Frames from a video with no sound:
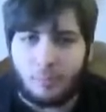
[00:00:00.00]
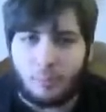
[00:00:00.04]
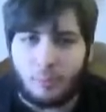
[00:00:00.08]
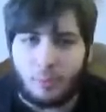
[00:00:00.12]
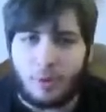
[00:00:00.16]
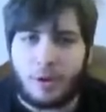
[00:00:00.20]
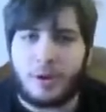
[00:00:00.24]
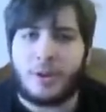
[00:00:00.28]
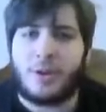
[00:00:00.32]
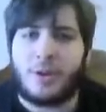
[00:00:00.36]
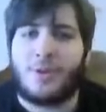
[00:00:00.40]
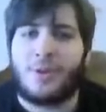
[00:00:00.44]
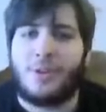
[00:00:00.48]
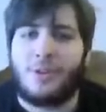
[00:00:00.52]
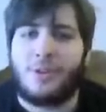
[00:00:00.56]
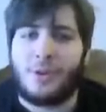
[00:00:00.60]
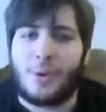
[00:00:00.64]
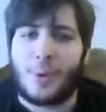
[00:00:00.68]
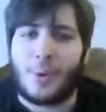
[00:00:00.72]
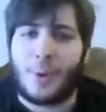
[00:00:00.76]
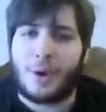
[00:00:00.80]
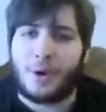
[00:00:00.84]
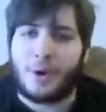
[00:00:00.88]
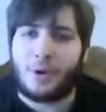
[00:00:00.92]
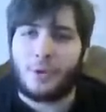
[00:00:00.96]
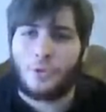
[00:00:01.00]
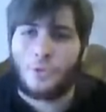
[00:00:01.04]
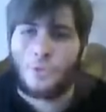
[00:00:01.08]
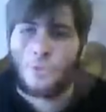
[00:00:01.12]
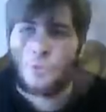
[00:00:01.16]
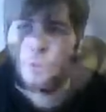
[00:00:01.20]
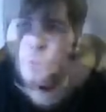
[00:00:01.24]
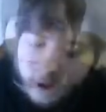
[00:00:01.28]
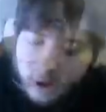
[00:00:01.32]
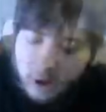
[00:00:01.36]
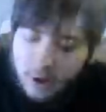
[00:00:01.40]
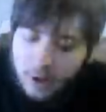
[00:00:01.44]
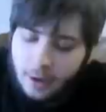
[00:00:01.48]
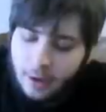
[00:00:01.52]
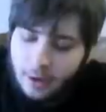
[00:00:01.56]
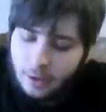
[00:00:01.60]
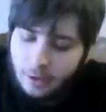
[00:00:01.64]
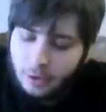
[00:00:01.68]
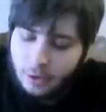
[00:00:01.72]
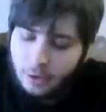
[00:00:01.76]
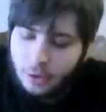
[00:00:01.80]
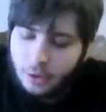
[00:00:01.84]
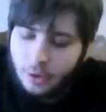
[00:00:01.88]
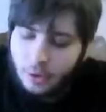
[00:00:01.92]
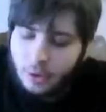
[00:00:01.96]
what you can do on your turn. You
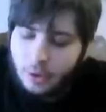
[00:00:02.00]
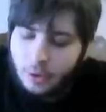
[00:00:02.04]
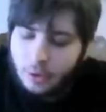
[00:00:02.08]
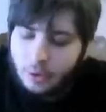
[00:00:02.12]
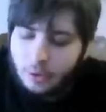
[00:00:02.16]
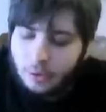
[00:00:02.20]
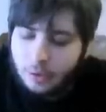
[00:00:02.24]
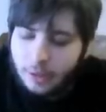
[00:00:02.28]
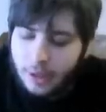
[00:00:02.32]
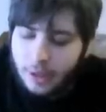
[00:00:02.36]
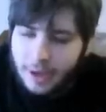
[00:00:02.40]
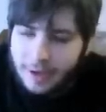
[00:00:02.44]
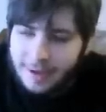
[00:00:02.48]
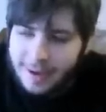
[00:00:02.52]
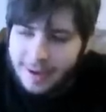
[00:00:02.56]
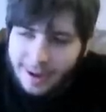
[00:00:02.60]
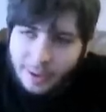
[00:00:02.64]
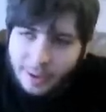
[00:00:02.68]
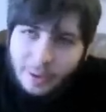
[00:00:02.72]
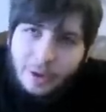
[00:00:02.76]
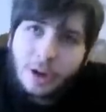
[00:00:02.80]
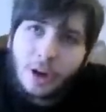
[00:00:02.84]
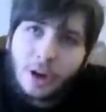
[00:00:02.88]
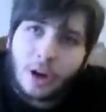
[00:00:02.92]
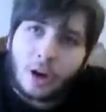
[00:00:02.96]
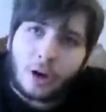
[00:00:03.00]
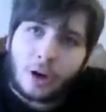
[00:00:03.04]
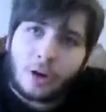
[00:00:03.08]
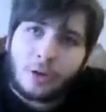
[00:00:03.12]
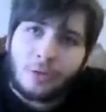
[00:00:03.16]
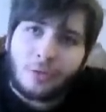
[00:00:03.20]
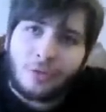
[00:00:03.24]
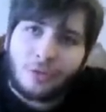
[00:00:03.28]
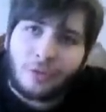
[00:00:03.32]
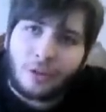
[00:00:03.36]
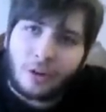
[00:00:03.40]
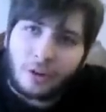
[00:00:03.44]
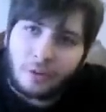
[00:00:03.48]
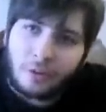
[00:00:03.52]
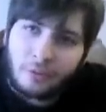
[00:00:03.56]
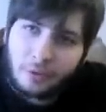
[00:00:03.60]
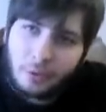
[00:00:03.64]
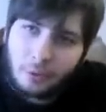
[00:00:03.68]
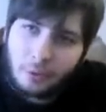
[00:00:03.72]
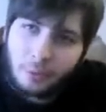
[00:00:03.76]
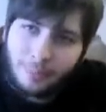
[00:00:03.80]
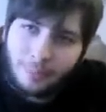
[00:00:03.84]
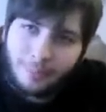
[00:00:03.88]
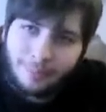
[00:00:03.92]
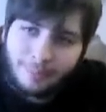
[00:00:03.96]
can lay down a card in front of
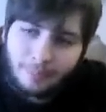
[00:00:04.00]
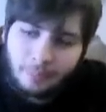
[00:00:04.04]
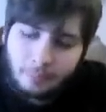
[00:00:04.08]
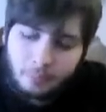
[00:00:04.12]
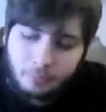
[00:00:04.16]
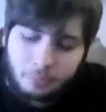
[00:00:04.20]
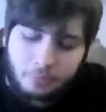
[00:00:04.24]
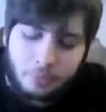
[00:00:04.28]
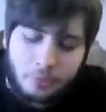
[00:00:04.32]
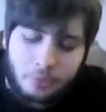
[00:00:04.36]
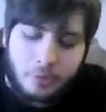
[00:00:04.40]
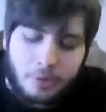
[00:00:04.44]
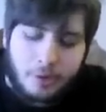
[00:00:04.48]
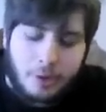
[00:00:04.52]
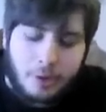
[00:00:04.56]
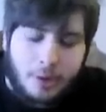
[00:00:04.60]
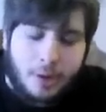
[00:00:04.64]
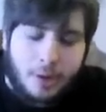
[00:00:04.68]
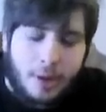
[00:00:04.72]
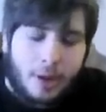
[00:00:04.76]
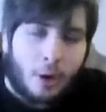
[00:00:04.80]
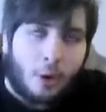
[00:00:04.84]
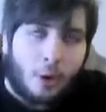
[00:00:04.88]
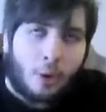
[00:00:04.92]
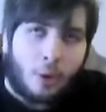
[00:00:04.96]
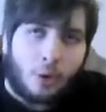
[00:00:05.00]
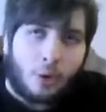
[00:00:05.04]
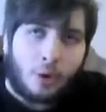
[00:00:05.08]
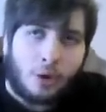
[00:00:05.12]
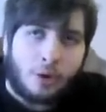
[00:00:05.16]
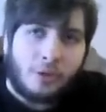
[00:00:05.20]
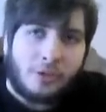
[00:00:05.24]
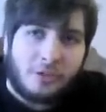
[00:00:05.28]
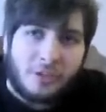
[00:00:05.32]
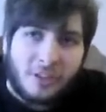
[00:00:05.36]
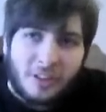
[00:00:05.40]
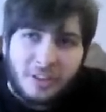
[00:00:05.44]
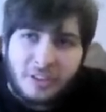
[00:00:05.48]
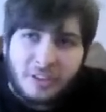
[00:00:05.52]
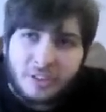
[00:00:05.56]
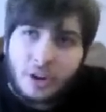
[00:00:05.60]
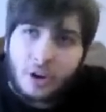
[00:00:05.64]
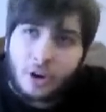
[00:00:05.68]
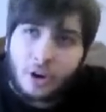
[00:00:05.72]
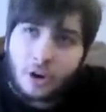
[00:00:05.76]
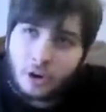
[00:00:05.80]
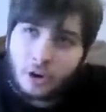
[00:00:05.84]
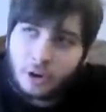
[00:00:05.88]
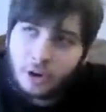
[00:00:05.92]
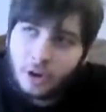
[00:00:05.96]
you, or
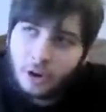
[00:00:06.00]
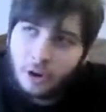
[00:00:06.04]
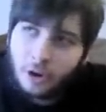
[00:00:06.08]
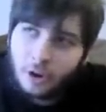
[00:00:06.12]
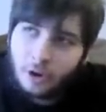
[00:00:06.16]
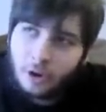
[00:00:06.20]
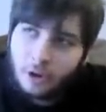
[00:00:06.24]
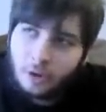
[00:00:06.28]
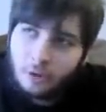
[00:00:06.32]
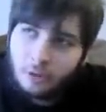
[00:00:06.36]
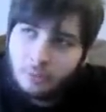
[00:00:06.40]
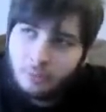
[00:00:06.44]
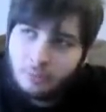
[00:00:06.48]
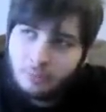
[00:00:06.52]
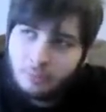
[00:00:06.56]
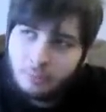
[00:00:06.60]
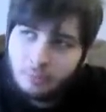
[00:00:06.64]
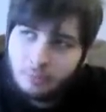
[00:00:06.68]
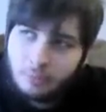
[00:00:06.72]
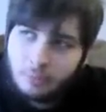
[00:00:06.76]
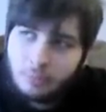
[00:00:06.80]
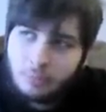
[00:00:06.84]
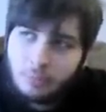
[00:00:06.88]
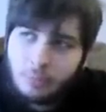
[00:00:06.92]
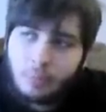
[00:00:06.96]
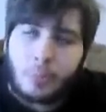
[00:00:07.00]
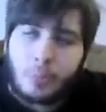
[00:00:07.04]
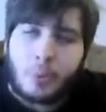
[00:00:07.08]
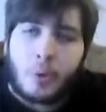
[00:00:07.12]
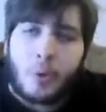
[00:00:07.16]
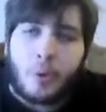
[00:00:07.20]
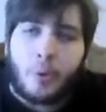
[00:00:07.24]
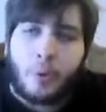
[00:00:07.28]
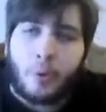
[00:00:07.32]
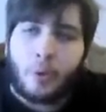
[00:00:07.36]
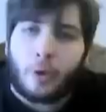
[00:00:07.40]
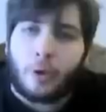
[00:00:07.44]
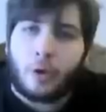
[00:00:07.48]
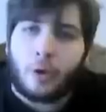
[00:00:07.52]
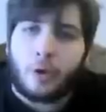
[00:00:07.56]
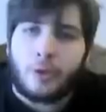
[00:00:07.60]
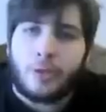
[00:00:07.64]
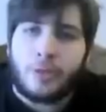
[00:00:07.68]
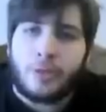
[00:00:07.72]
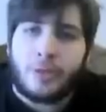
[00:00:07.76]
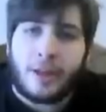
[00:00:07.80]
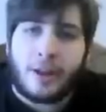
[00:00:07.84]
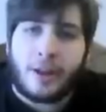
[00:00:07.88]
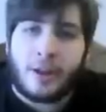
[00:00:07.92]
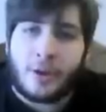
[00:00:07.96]
discard a card,
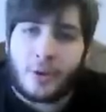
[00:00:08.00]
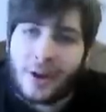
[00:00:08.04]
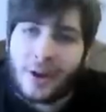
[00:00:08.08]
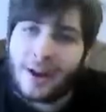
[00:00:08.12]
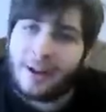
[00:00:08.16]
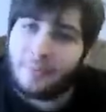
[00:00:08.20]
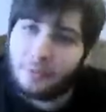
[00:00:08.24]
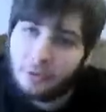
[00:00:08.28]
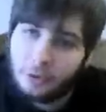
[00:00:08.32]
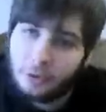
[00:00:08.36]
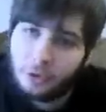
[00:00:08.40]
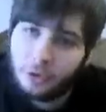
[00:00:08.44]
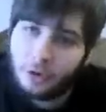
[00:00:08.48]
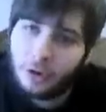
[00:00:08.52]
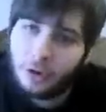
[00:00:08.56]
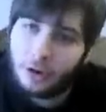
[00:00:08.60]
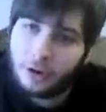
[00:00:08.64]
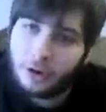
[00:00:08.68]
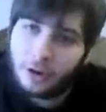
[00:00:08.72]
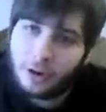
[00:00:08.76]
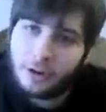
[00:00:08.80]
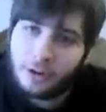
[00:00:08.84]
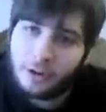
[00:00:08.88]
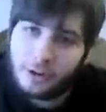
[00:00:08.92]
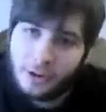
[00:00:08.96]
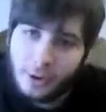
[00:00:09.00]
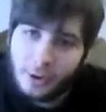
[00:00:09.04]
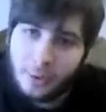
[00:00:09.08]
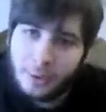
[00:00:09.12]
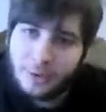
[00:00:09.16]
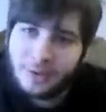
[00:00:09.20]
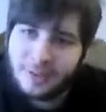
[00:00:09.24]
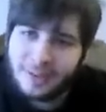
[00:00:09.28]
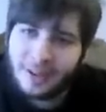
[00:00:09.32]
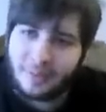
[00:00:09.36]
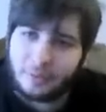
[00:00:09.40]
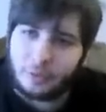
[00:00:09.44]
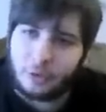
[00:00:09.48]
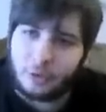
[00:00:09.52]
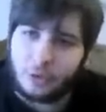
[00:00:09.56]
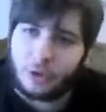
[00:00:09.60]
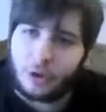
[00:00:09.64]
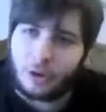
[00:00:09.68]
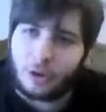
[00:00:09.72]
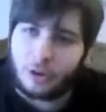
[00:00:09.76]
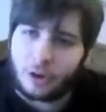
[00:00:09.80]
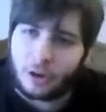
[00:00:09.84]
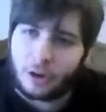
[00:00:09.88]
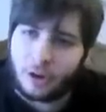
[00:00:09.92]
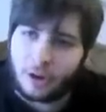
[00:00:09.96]
or then you have to draw a card. You always have to
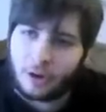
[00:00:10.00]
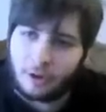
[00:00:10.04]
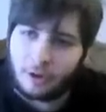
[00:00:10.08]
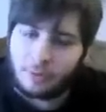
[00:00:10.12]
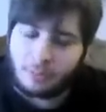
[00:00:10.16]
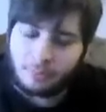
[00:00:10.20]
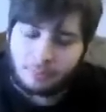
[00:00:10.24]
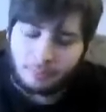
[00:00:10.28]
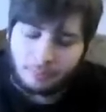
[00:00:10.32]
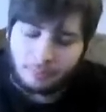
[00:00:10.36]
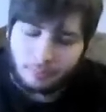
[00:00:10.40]
draw a card.